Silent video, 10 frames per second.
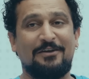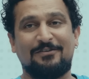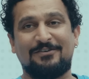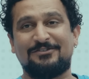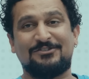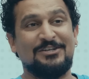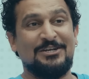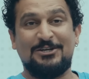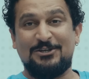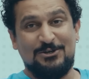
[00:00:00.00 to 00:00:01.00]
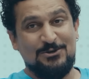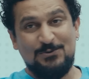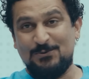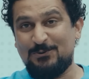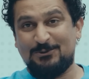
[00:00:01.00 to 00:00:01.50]
Ather's
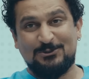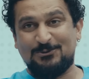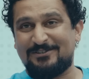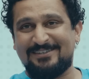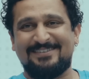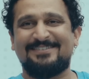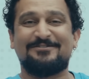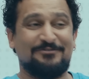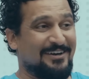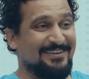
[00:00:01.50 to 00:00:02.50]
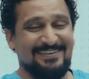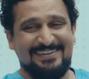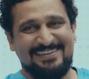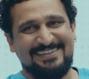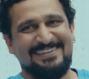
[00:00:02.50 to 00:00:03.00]
new scooter,
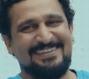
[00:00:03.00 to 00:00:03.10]
finally,